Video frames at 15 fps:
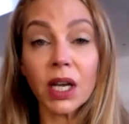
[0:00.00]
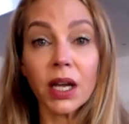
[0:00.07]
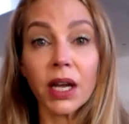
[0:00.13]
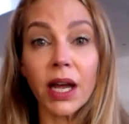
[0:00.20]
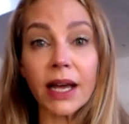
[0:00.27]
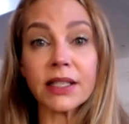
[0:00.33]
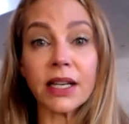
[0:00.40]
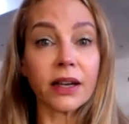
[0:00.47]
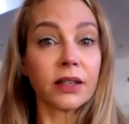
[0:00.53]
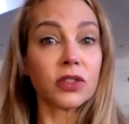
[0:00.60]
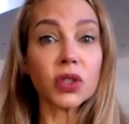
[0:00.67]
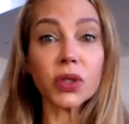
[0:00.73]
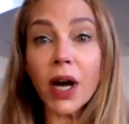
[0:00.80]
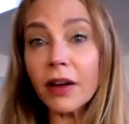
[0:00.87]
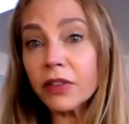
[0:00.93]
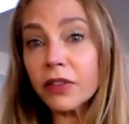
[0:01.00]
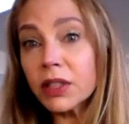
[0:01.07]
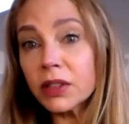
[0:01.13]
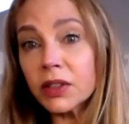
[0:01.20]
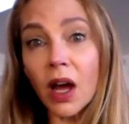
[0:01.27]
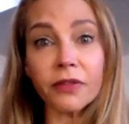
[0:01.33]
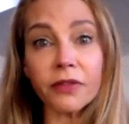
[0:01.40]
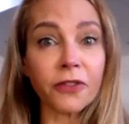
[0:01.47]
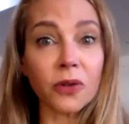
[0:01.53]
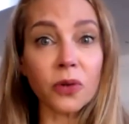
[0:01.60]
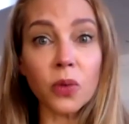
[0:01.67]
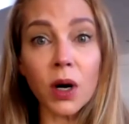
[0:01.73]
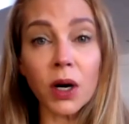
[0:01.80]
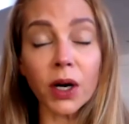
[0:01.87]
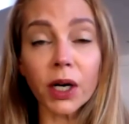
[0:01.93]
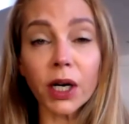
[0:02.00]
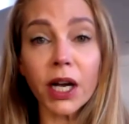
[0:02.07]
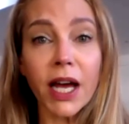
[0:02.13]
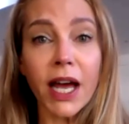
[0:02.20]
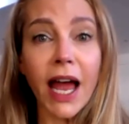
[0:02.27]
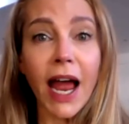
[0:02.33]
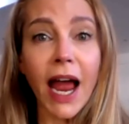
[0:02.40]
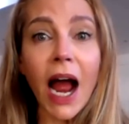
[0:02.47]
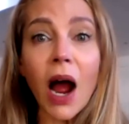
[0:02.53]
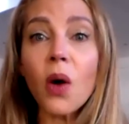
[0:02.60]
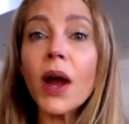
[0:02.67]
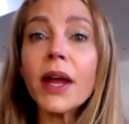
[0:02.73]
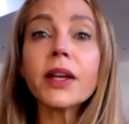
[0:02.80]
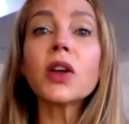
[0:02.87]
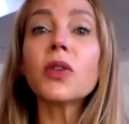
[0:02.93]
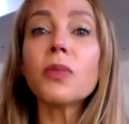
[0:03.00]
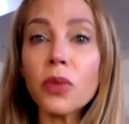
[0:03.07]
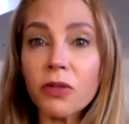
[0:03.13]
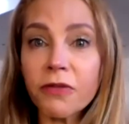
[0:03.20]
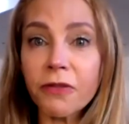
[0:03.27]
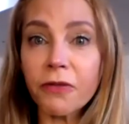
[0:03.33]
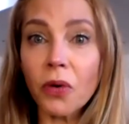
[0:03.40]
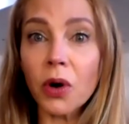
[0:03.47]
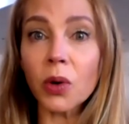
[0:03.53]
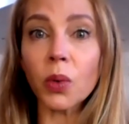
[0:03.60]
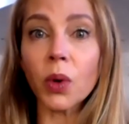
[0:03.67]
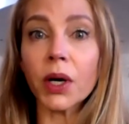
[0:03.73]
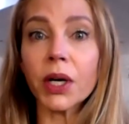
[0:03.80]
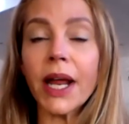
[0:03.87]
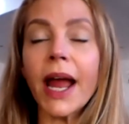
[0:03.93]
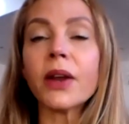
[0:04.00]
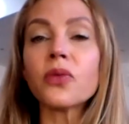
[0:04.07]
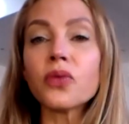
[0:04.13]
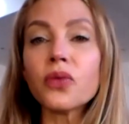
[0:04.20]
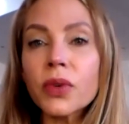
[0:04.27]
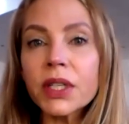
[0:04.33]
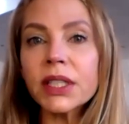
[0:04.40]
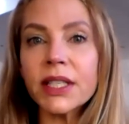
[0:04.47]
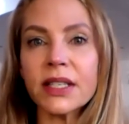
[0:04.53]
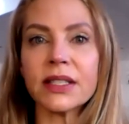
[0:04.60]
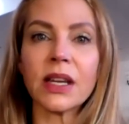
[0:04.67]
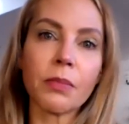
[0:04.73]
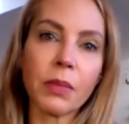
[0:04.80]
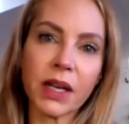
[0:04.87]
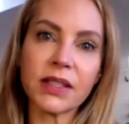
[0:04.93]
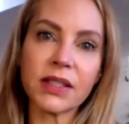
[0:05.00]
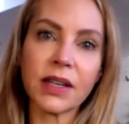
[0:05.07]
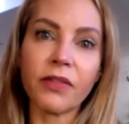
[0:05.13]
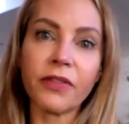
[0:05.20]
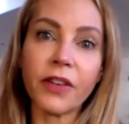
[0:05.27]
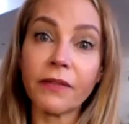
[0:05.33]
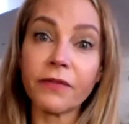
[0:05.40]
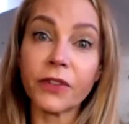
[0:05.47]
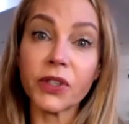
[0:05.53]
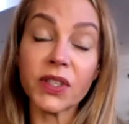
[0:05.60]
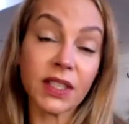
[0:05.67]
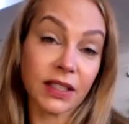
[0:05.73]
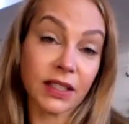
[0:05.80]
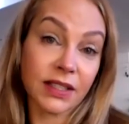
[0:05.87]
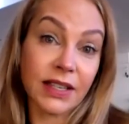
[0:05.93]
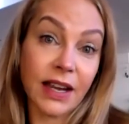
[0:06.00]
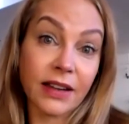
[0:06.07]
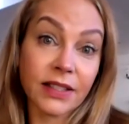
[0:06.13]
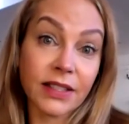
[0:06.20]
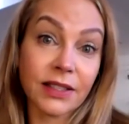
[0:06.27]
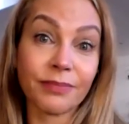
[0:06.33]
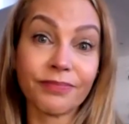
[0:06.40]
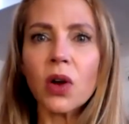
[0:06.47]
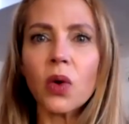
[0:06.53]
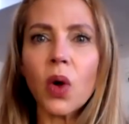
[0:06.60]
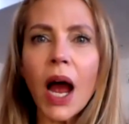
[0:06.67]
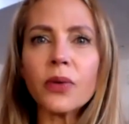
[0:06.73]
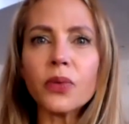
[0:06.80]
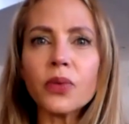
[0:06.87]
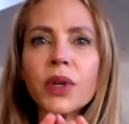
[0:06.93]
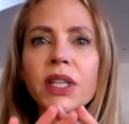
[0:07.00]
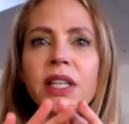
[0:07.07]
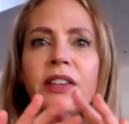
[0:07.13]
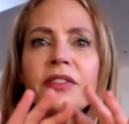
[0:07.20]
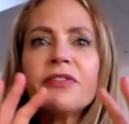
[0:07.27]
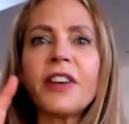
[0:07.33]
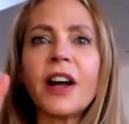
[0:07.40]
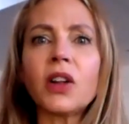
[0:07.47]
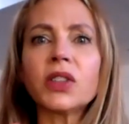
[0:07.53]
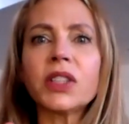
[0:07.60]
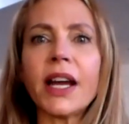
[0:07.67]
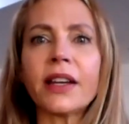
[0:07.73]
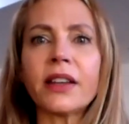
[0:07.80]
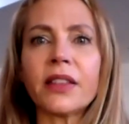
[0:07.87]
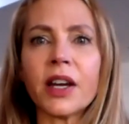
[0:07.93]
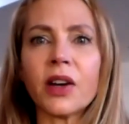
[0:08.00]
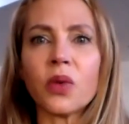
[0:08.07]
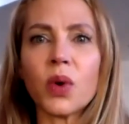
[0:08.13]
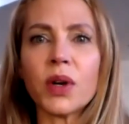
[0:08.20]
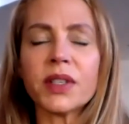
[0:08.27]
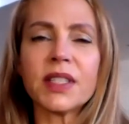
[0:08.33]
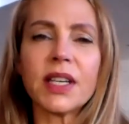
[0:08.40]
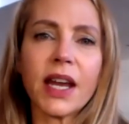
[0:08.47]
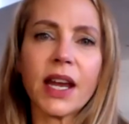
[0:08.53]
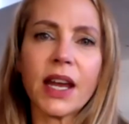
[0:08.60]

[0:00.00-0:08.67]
as I travel a lot for work, how I can move forward and really set myself up for success. I really felt like there was uh,